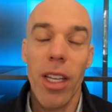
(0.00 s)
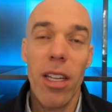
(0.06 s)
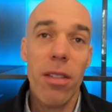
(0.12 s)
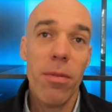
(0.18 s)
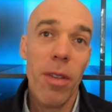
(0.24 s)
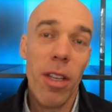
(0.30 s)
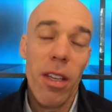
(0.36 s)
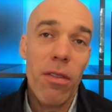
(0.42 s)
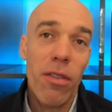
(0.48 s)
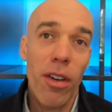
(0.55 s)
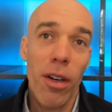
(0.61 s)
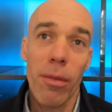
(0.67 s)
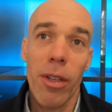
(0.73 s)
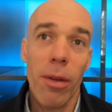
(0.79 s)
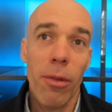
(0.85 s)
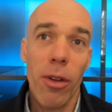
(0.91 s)
it's been
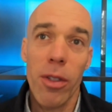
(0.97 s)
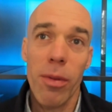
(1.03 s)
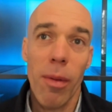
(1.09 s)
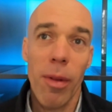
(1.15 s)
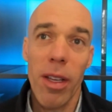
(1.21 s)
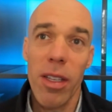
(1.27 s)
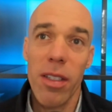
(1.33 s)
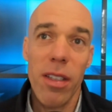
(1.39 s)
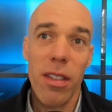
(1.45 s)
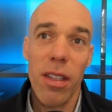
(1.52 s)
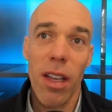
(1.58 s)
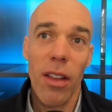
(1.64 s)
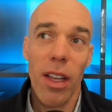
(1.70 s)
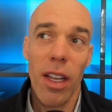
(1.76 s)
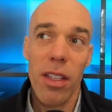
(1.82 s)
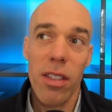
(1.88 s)
confirmed, multiple places. Not
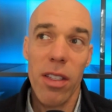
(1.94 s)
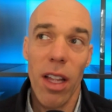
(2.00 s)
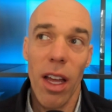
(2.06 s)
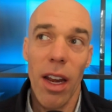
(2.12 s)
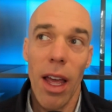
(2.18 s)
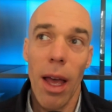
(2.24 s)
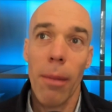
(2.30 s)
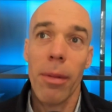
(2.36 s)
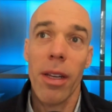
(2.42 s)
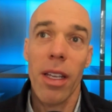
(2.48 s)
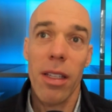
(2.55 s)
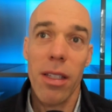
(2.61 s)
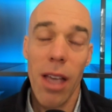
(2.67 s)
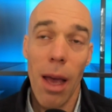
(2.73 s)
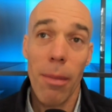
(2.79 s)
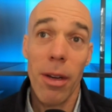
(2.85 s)
like it's not happening.
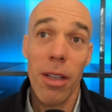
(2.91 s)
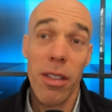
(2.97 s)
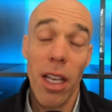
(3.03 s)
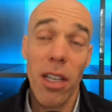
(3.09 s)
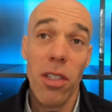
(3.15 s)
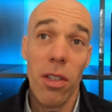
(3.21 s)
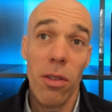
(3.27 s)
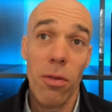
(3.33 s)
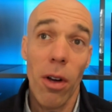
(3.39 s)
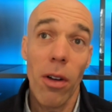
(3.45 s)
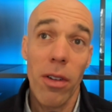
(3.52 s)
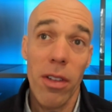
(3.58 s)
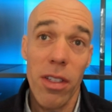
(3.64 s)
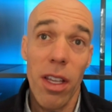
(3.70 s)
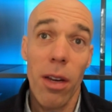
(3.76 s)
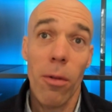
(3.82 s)
It's happening. It's actually grown.
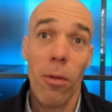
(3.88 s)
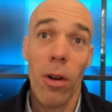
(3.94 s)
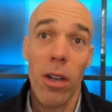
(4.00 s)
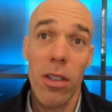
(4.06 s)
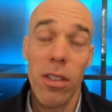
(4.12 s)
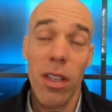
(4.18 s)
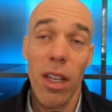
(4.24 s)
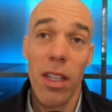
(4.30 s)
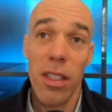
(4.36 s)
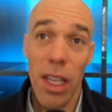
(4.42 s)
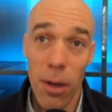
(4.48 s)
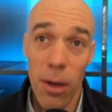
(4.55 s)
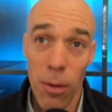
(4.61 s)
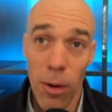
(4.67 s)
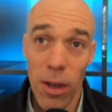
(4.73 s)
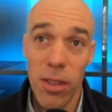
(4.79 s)
It's getting worse, and it's
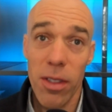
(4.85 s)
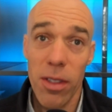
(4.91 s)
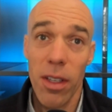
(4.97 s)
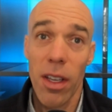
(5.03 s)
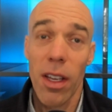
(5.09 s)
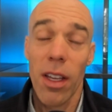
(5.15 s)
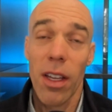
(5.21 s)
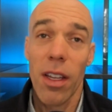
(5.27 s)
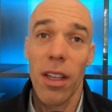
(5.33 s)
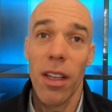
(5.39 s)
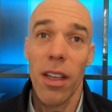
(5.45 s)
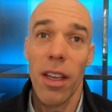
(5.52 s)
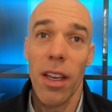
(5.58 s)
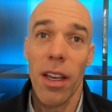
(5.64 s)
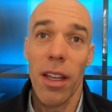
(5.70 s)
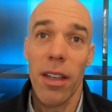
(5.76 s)
getting worse.
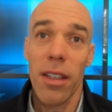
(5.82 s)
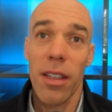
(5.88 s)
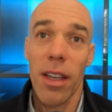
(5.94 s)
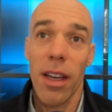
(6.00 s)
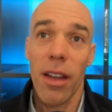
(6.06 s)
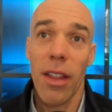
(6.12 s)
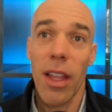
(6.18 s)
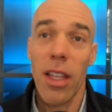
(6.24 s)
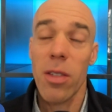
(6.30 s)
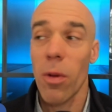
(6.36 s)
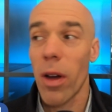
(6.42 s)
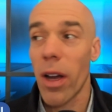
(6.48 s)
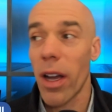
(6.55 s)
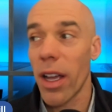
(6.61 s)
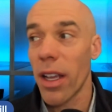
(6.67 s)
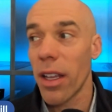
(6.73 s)
And that's
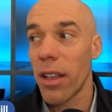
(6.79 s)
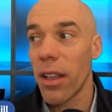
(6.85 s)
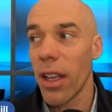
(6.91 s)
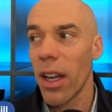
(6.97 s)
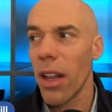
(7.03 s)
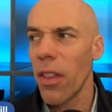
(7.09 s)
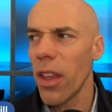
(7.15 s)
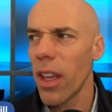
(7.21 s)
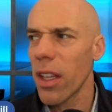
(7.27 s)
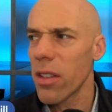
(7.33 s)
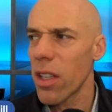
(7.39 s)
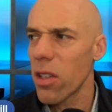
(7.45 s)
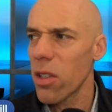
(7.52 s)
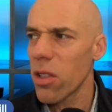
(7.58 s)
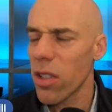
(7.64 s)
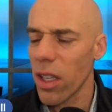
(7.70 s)
why. And I think it's
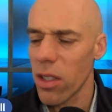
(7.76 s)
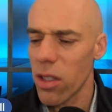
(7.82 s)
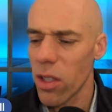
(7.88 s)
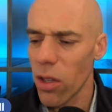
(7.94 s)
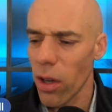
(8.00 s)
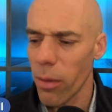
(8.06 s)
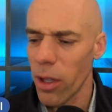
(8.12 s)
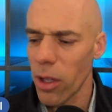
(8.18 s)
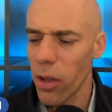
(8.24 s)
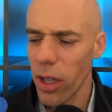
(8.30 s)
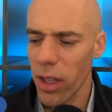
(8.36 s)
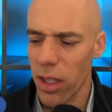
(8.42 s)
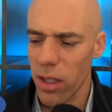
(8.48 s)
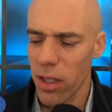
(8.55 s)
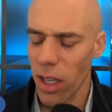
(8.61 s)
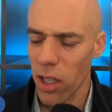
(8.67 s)
interesting too. I mean, you look at
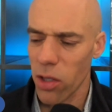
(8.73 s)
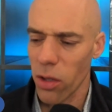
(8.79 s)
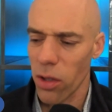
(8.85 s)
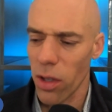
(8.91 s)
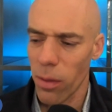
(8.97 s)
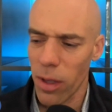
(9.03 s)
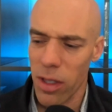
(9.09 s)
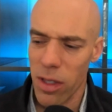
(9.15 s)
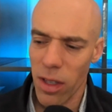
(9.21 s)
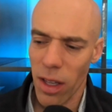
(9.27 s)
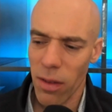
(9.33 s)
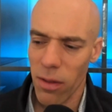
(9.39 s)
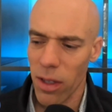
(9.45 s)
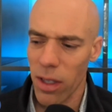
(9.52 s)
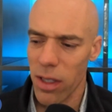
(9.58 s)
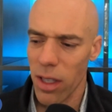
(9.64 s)
the sexual human
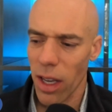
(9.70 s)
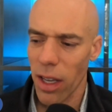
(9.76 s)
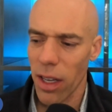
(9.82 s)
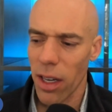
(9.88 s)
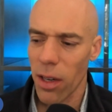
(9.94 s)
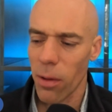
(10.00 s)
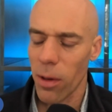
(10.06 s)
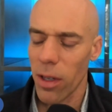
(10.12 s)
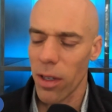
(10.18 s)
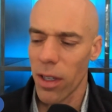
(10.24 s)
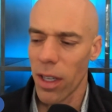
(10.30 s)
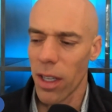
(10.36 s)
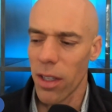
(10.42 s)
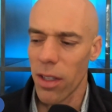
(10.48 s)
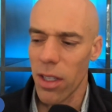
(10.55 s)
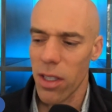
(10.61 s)
slavery side. I know
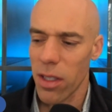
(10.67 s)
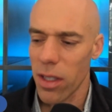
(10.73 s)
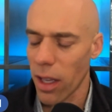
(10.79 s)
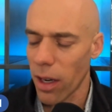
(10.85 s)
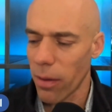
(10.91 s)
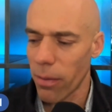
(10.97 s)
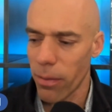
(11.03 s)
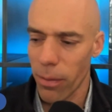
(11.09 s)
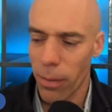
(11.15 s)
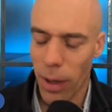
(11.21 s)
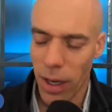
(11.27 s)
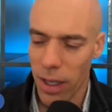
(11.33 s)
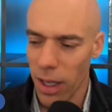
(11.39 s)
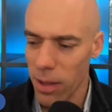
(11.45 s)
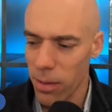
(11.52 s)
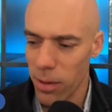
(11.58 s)
this is not a
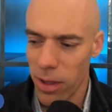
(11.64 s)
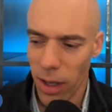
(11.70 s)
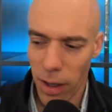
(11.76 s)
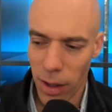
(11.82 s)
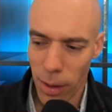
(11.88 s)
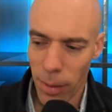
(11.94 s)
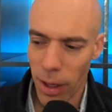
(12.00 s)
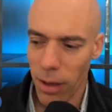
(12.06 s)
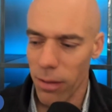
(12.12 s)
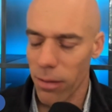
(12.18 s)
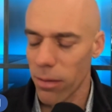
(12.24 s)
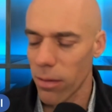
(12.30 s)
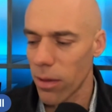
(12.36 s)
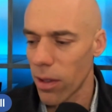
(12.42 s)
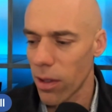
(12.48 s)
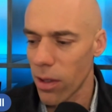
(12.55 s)
podcast. We're talking about
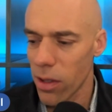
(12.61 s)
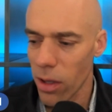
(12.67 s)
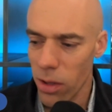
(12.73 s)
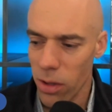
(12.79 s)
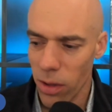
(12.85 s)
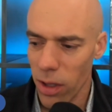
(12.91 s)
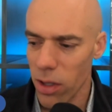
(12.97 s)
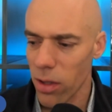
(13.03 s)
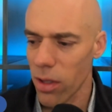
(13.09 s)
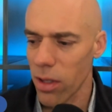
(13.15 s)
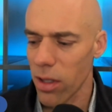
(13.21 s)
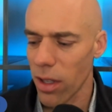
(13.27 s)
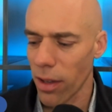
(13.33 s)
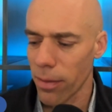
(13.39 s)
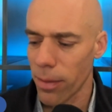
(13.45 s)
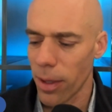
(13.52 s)
social issues and
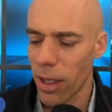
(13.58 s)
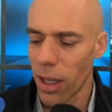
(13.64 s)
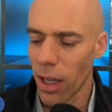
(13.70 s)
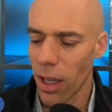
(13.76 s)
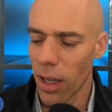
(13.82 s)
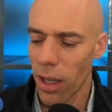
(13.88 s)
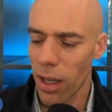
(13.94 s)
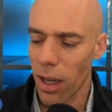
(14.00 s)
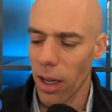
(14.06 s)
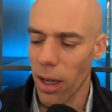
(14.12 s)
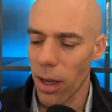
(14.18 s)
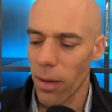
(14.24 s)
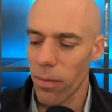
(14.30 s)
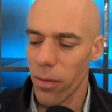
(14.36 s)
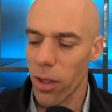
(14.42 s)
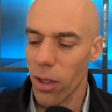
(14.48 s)
stuff, but
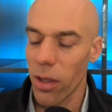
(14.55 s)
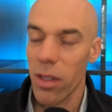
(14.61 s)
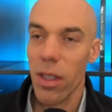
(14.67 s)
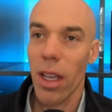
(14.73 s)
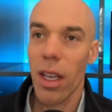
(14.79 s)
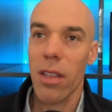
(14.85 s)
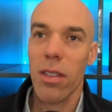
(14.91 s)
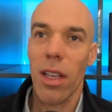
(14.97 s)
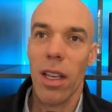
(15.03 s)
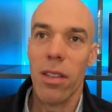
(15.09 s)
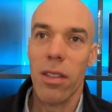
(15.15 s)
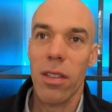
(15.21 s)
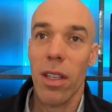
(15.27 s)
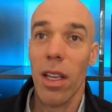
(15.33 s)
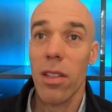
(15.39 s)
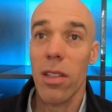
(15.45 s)

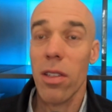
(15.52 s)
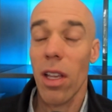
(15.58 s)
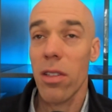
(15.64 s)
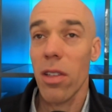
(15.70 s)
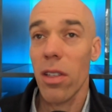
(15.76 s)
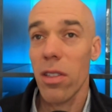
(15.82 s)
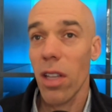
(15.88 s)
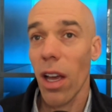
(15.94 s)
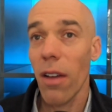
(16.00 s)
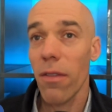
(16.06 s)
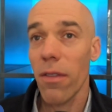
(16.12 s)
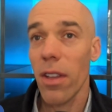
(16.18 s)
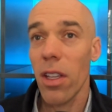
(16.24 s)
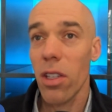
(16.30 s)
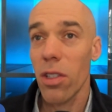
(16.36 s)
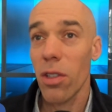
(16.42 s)
as it's a tough
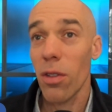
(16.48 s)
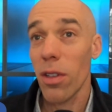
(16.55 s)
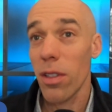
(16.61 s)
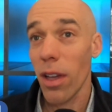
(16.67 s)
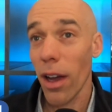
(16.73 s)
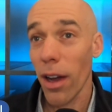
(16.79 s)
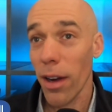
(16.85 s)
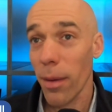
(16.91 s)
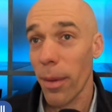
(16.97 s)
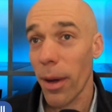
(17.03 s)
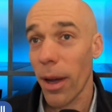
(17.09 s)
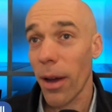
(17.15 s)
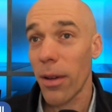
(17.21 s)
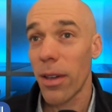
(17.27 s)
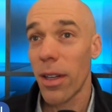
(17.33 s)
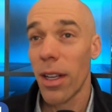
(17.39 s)
issue to talk
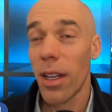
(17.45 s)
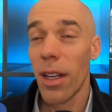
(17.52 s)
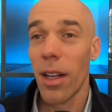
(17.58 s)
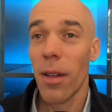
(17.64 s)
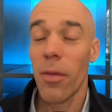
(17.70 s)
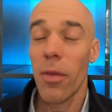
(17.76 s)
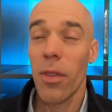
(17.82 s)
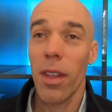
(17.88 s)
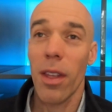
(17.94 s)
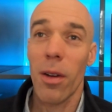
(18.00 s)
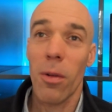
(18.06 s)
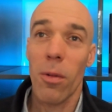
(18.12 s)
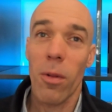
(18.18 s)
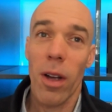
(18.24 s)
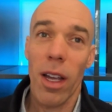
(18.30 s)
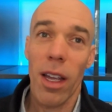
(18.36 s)
about in a
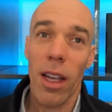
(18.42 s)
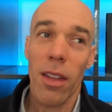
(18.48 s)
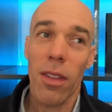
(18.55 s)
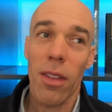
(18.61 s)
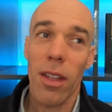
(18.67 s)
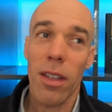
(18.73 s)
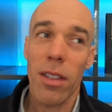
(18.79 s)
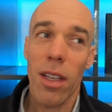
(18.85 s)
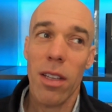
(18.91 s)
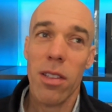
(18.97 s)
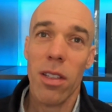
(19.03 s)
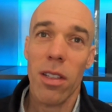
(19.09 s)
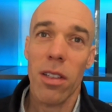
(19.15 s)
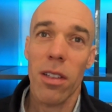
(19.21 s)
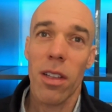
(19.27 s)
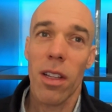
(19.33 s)
way that doesn't